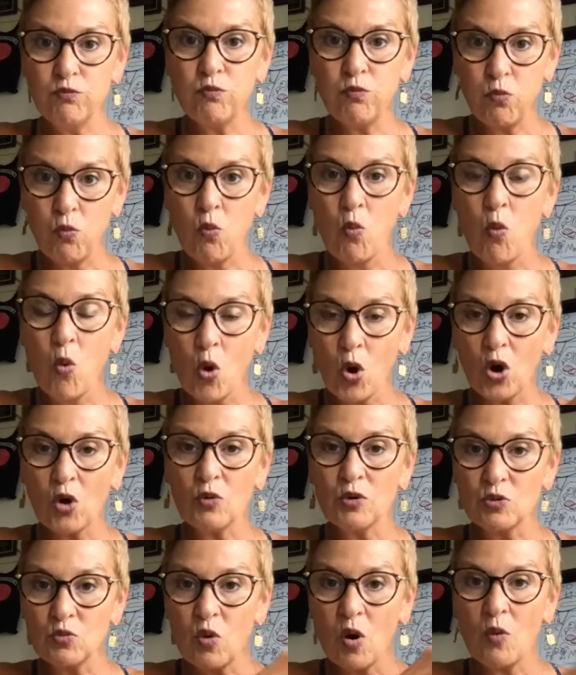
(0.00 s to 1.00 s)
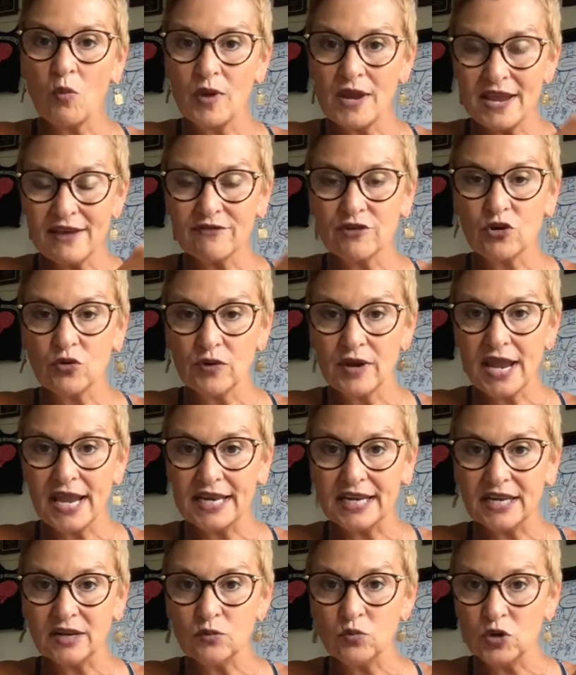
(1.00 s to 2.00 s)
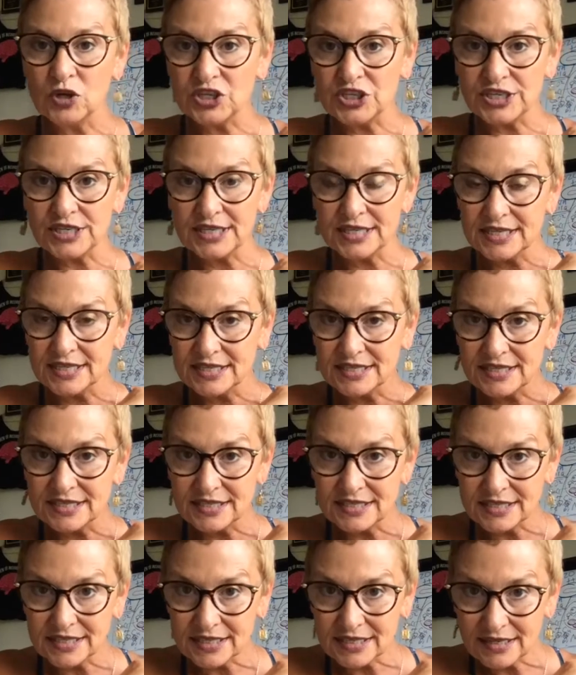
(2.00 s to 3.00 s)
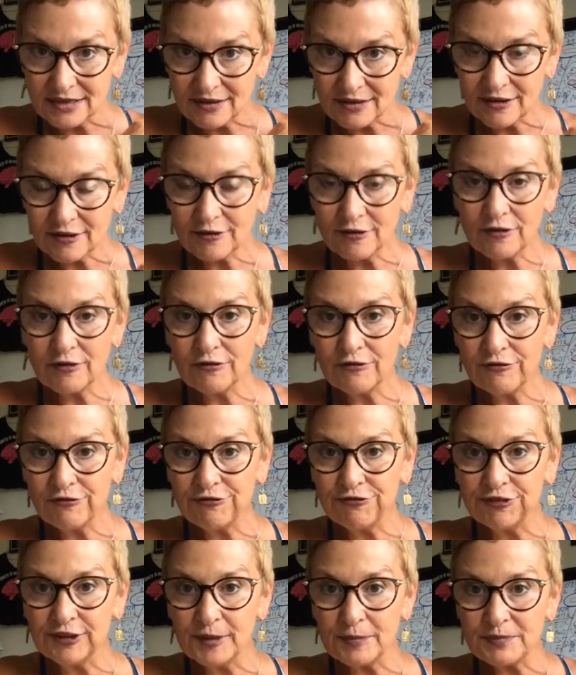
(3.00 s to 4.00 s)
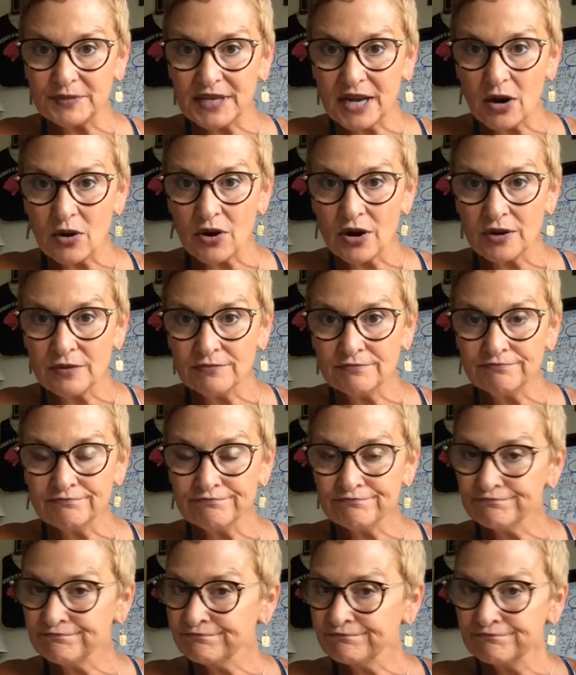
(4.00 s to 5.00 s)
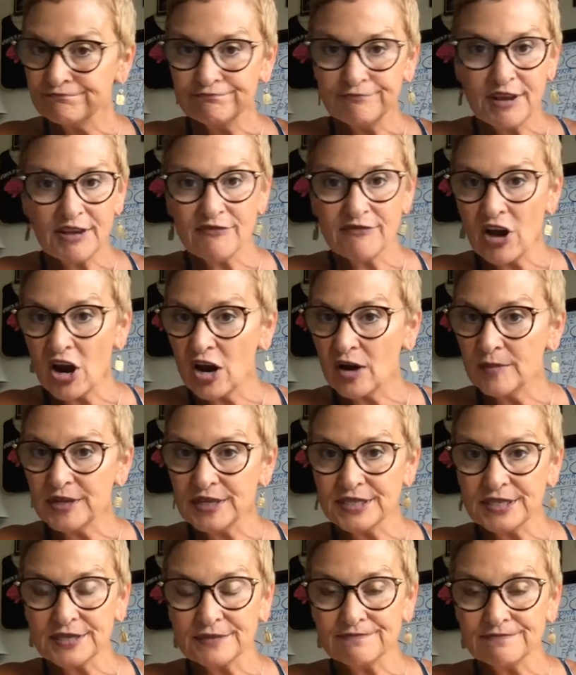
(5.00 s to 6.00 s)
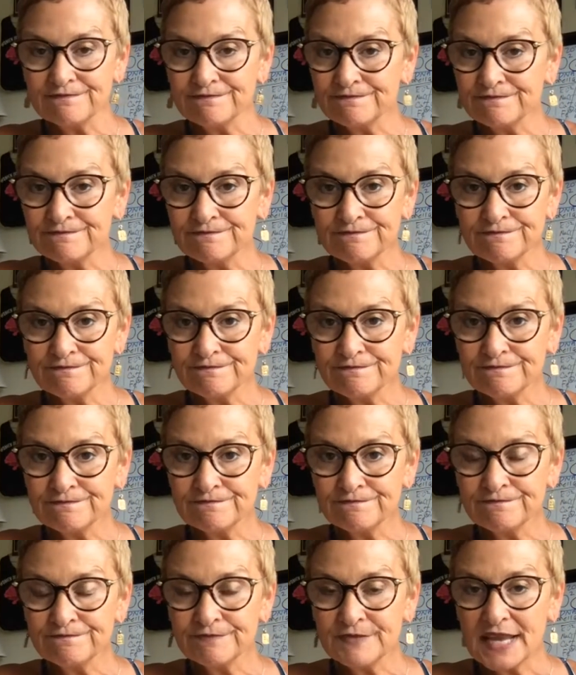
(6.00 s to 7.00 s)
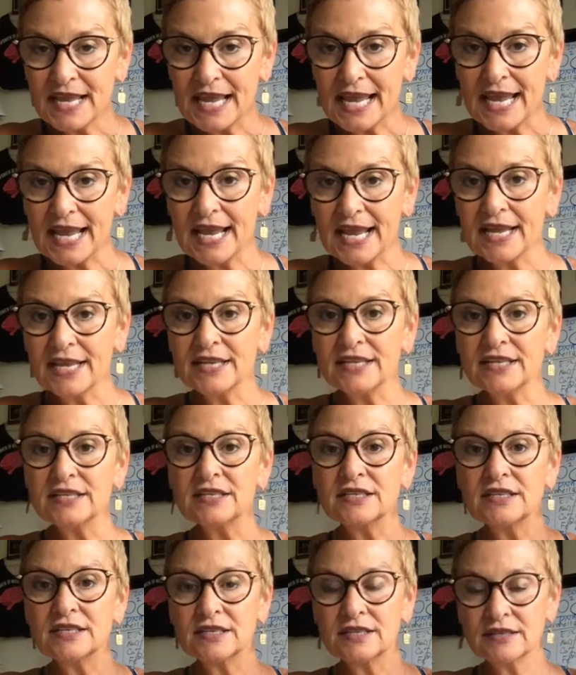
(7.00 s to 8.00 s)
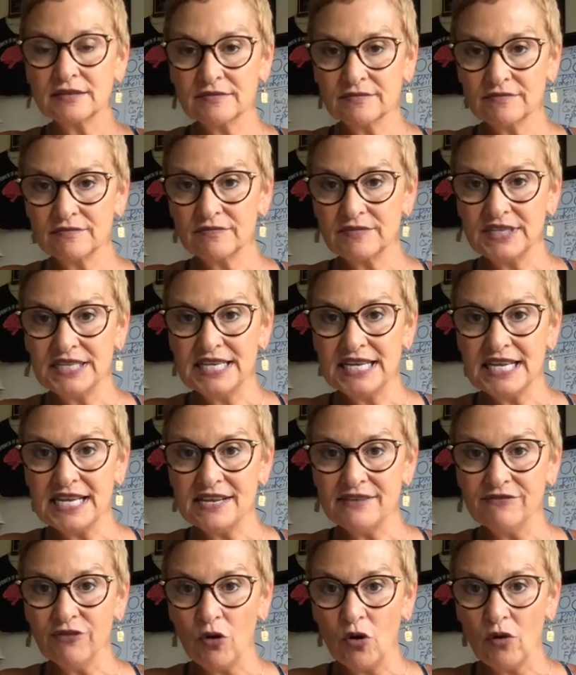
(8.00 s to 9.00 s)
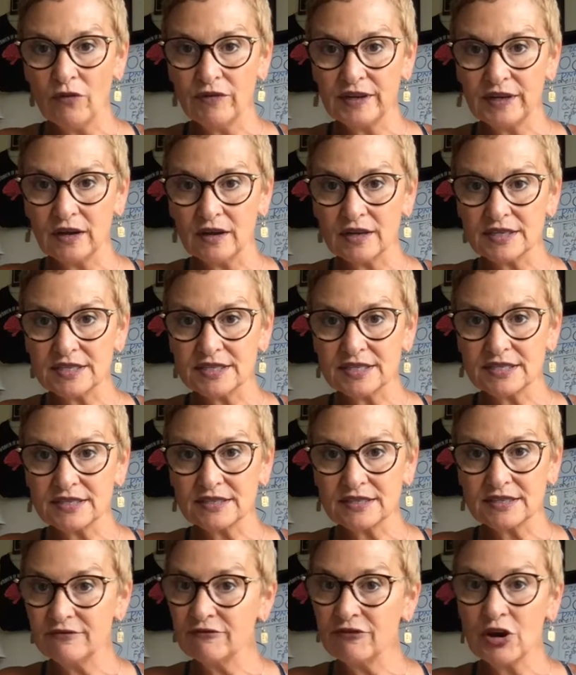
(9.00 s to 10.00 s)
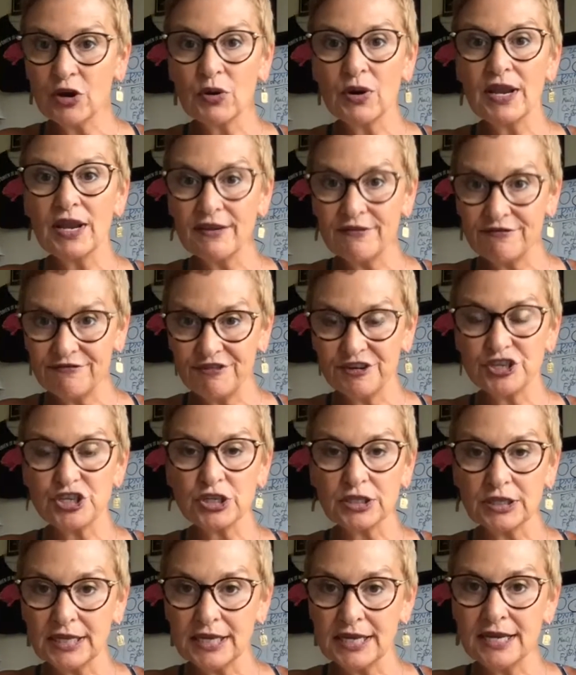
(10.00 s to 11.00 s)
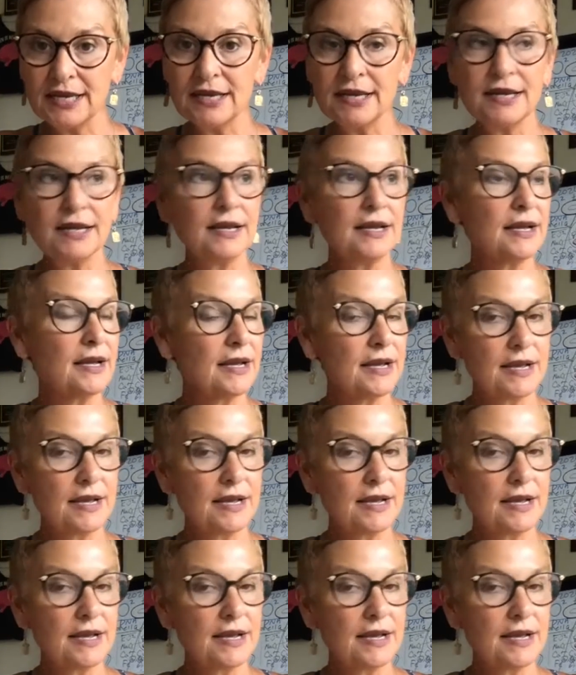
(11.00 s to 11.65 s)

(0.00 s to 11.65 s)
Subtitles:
work with what we have created, which is flipped our environment and de-evolving us very efficiently,